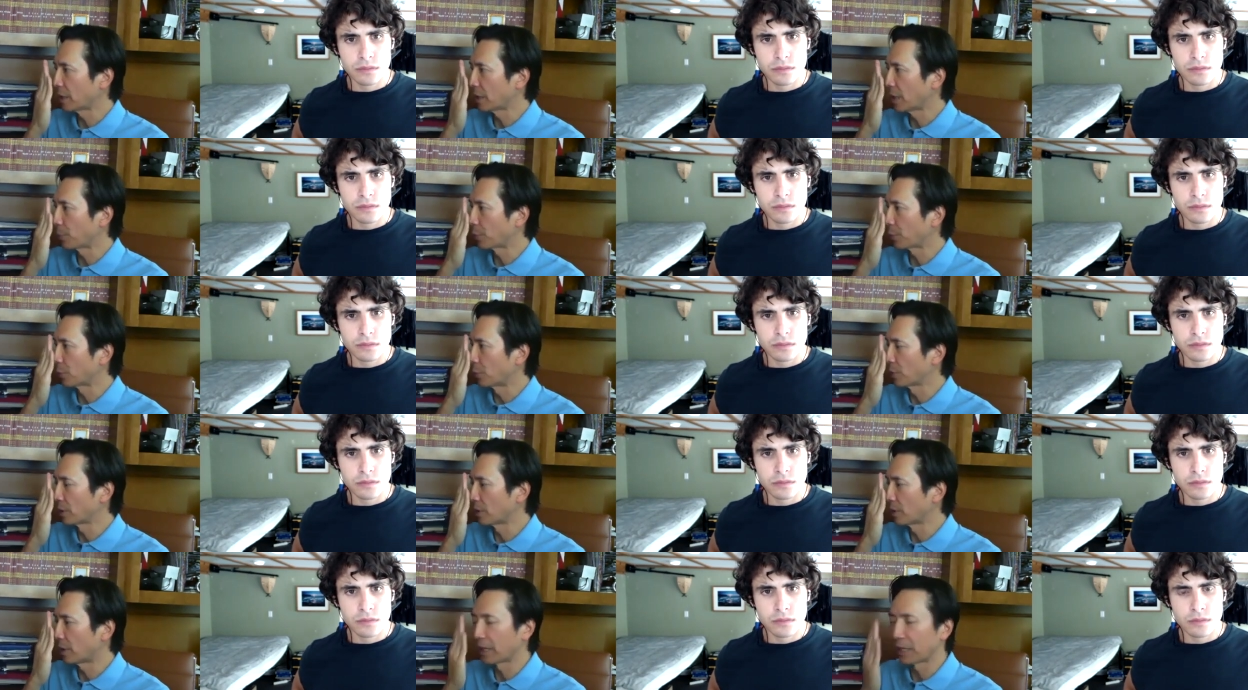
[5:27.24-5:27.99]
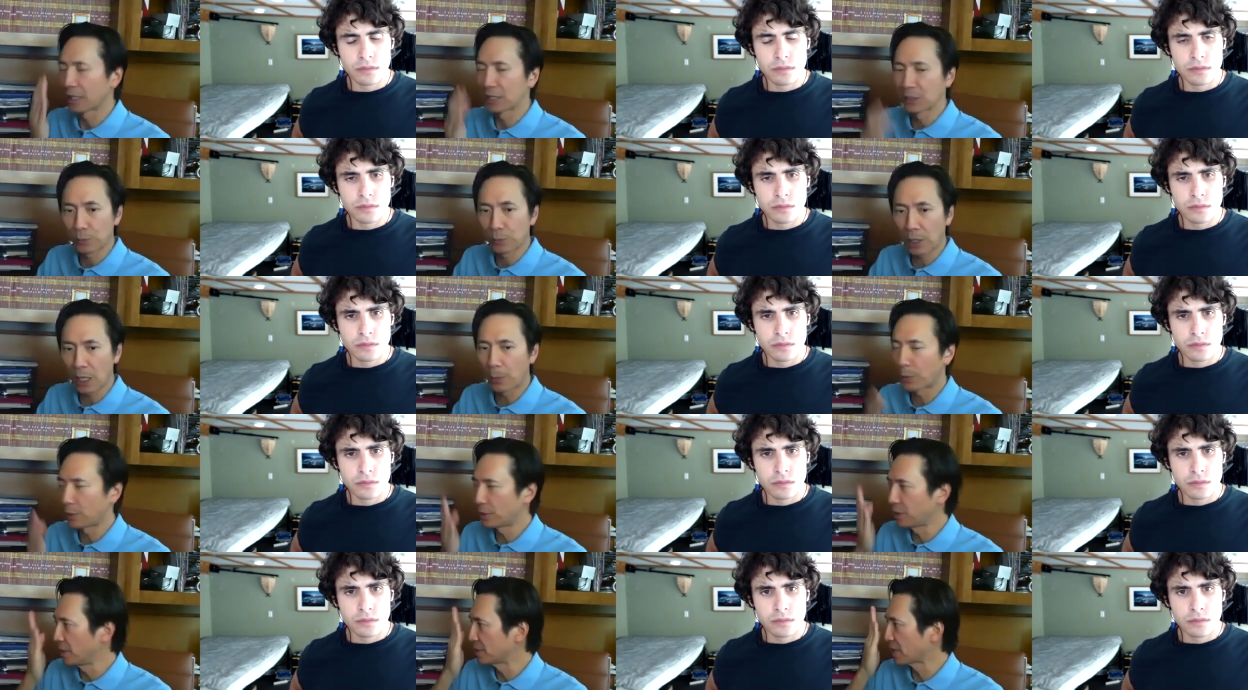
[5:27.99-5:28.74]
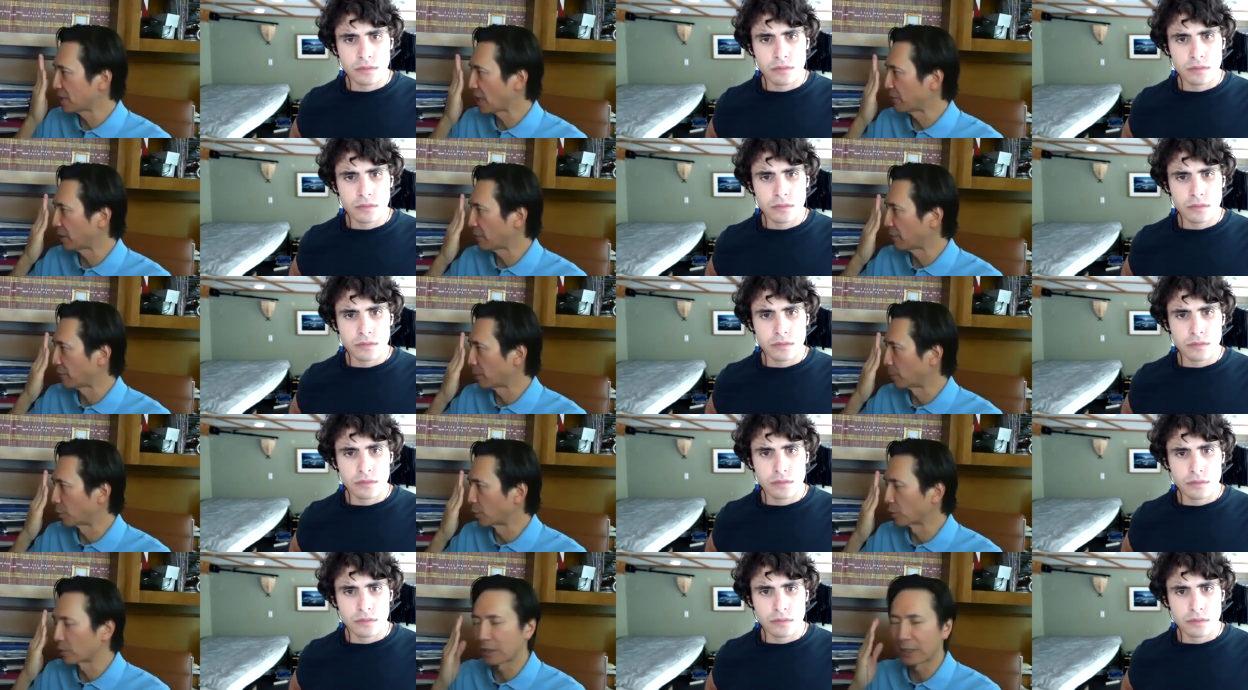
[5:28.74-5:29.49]
Speaker 1: not proclined, because proper teeth have to have a
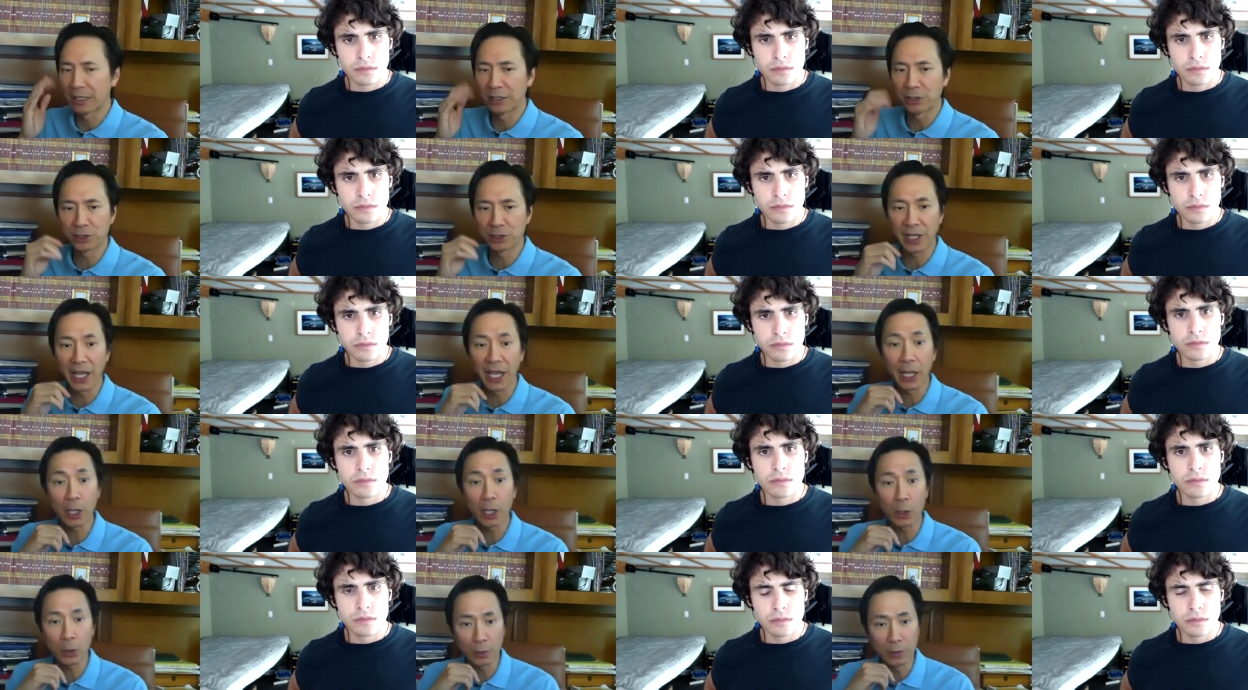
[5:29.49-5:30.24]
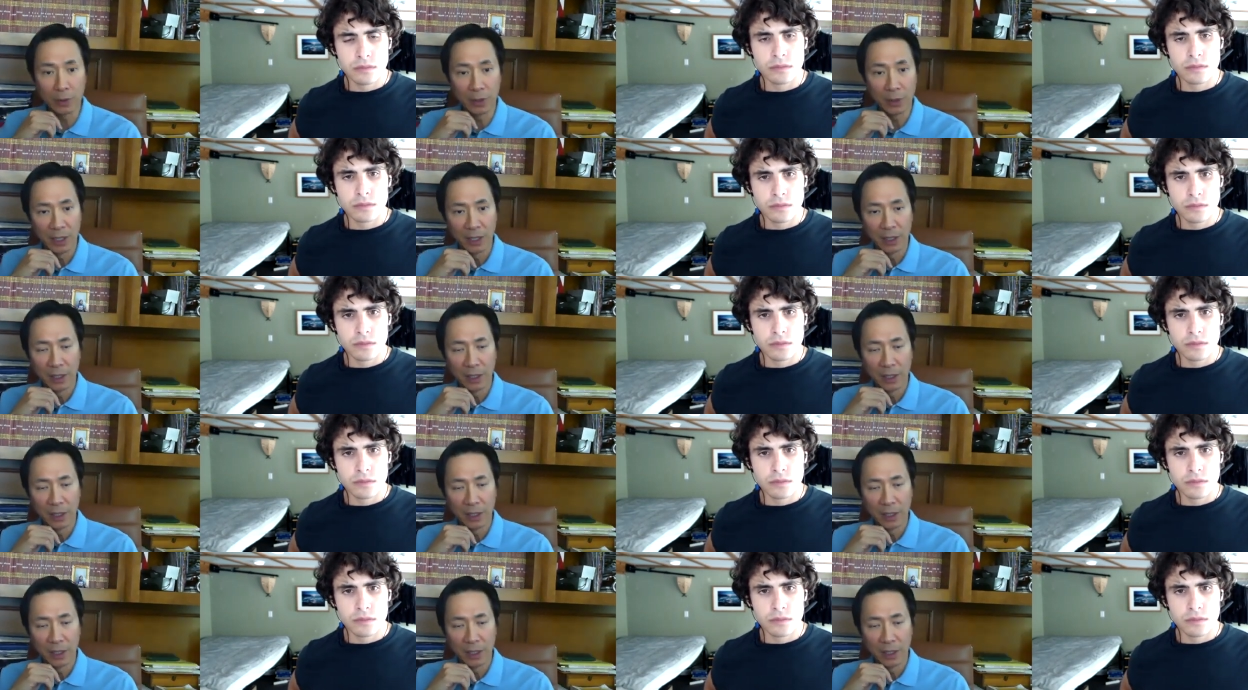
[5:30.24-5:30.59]
proclination angle.